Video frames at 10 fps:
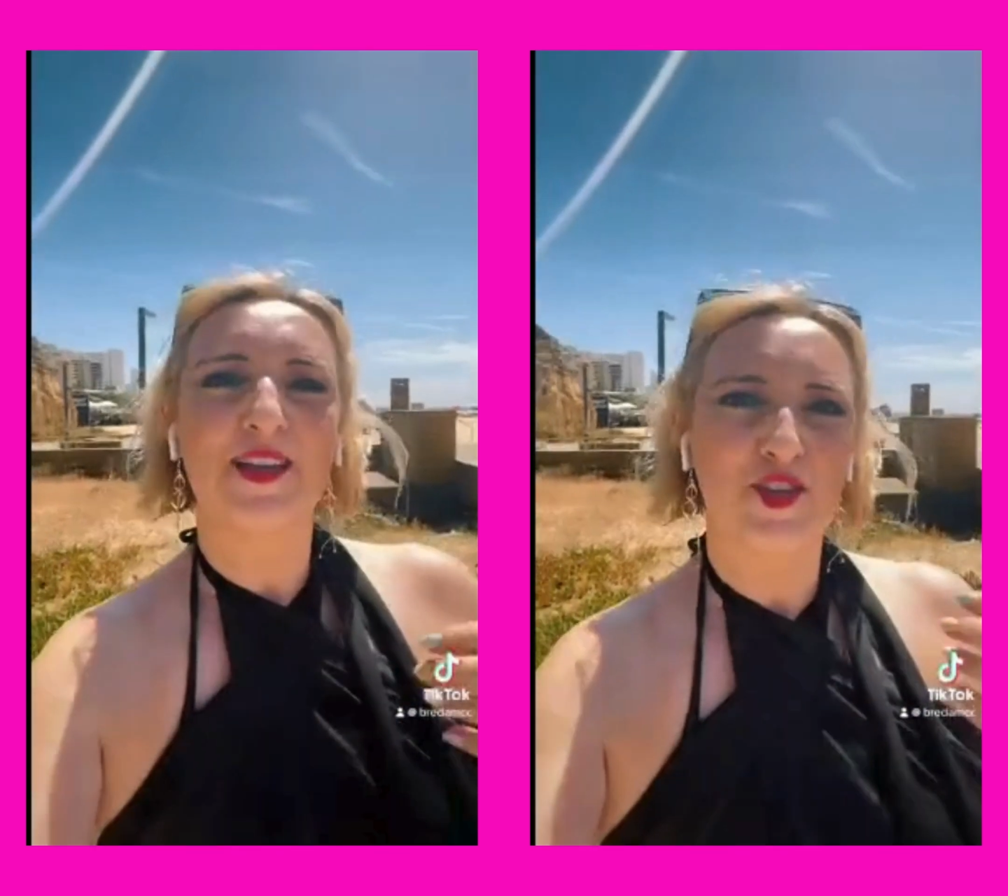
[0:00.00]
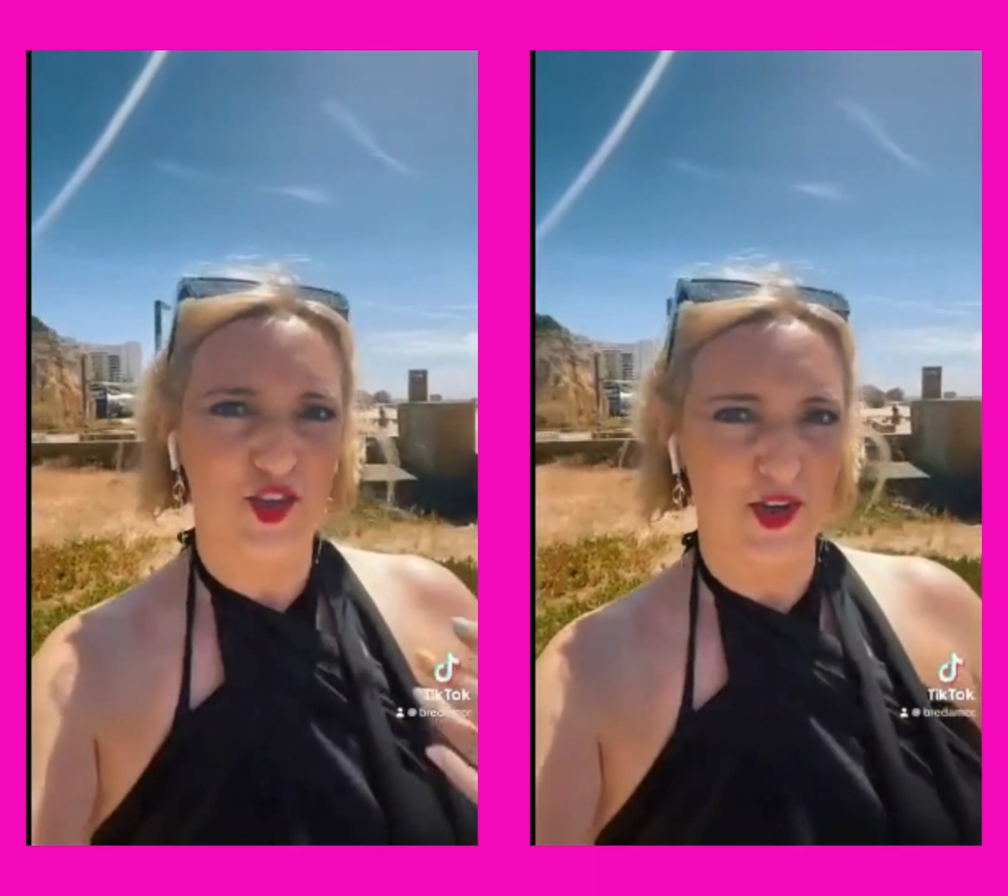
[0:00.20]

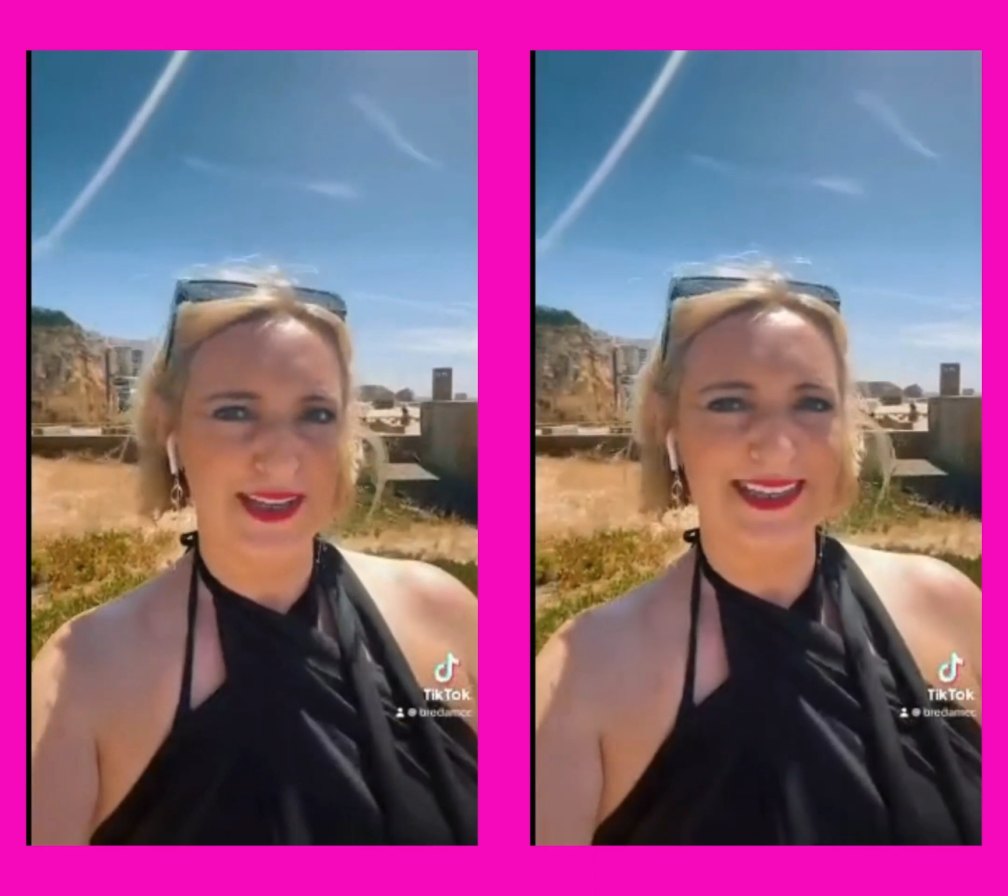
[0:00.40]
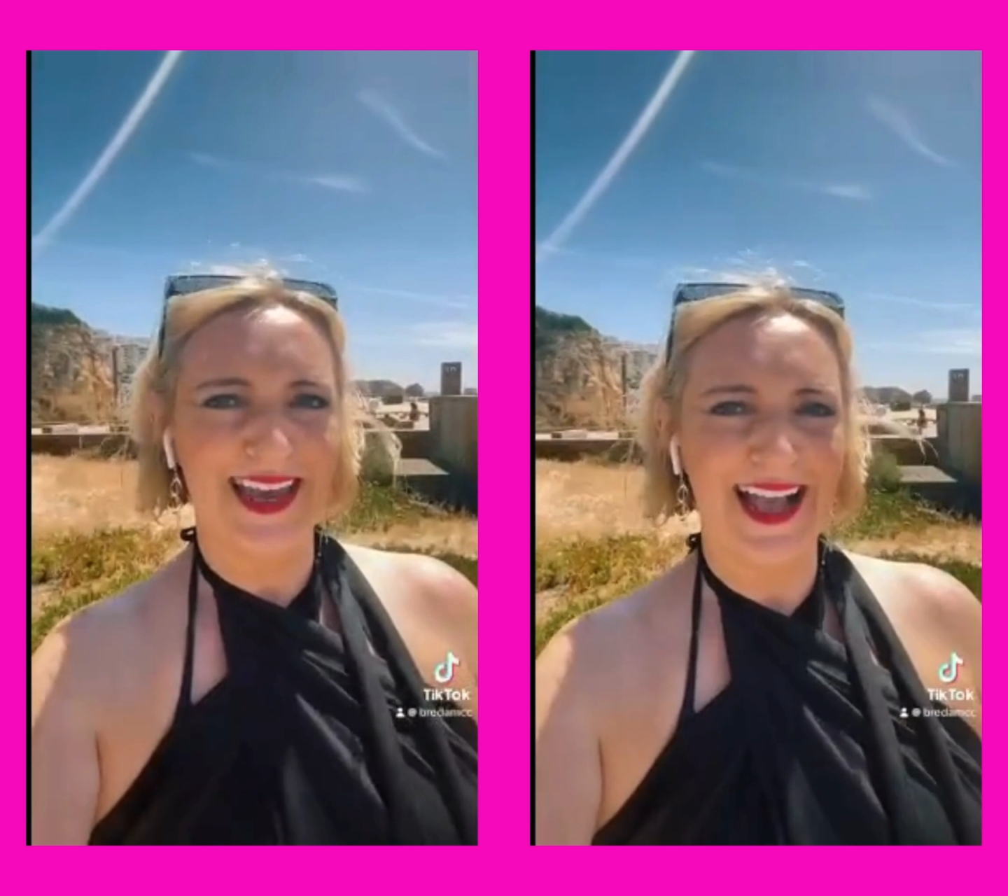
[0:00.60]
so that you
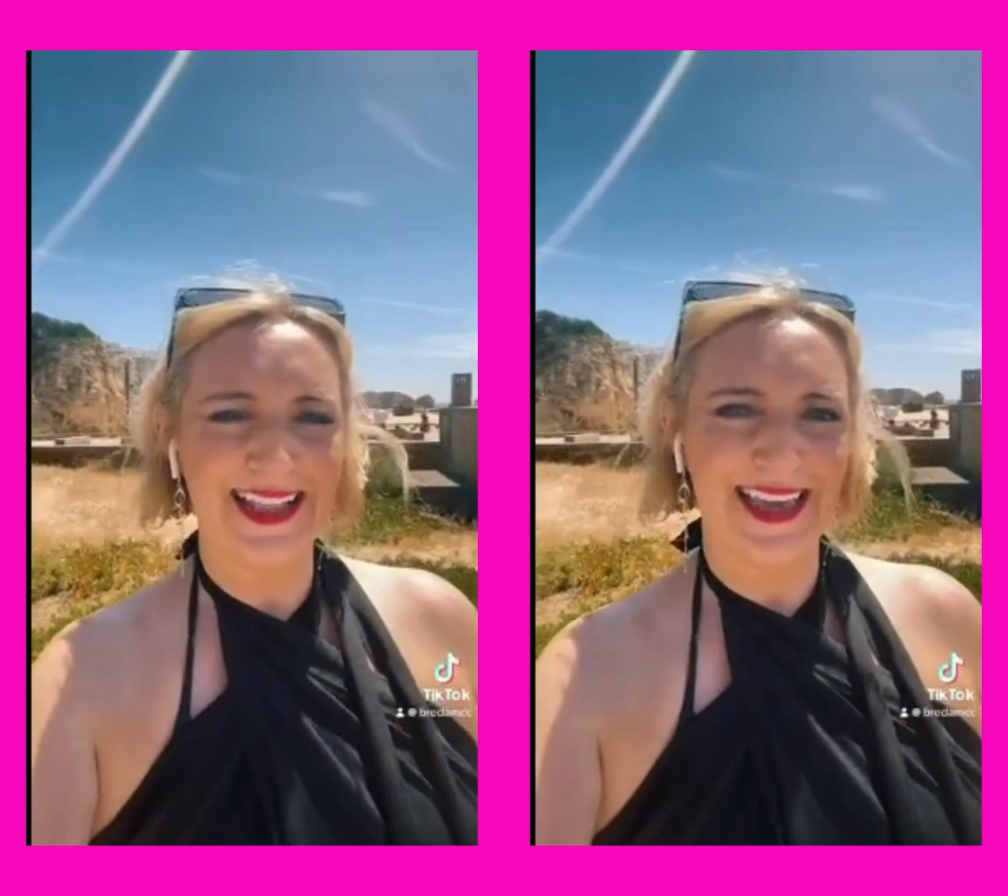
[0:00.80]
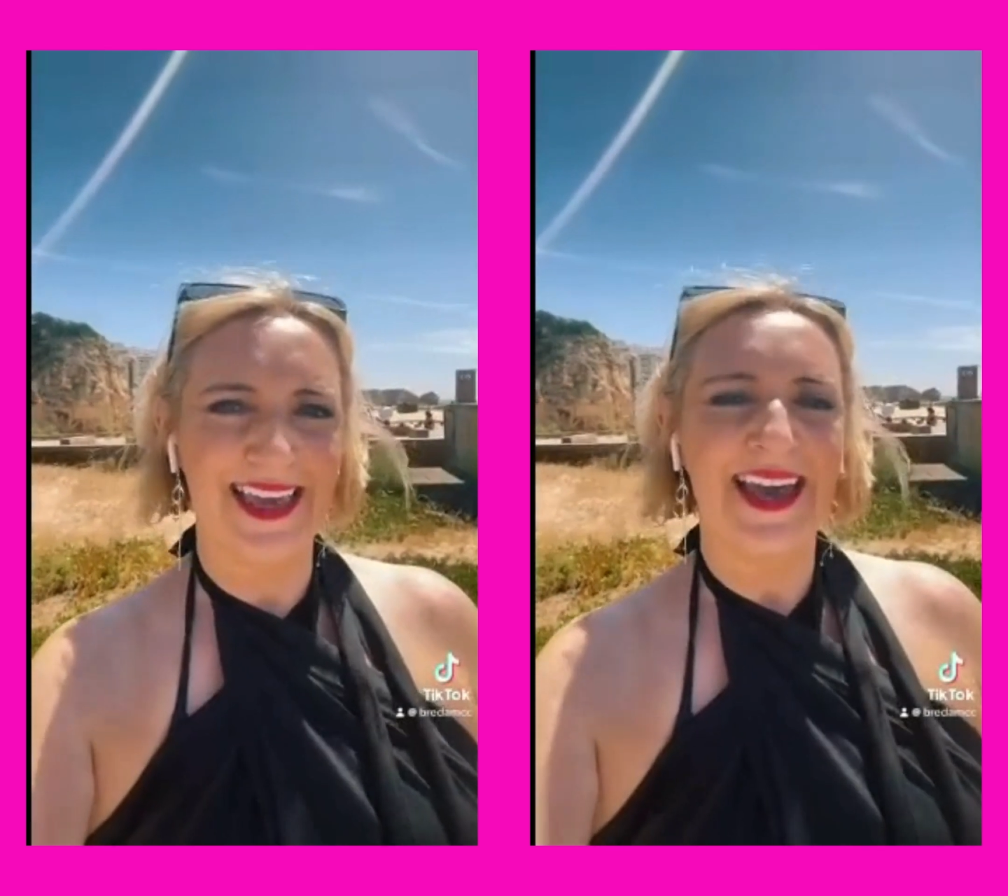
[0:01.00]
can stay
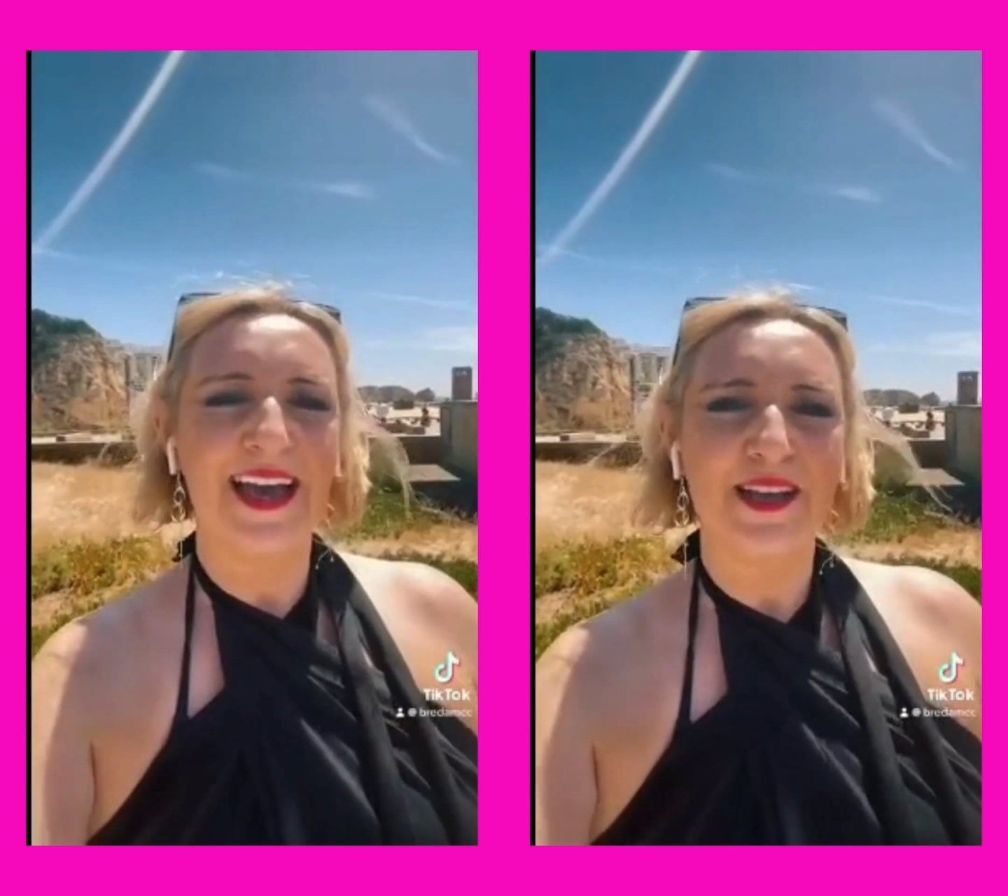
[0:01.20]
healthy.